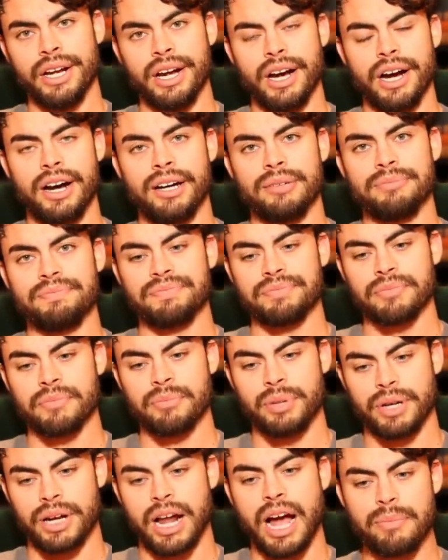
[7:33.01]
Um,
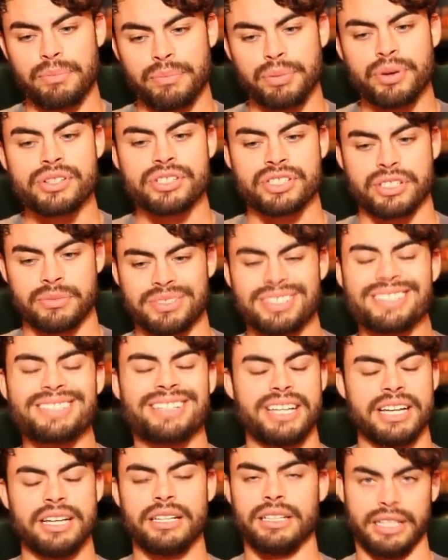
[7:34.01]
but I put some
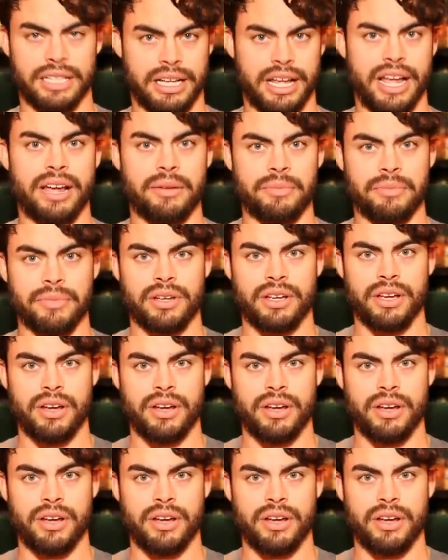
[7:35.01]
skin in the game.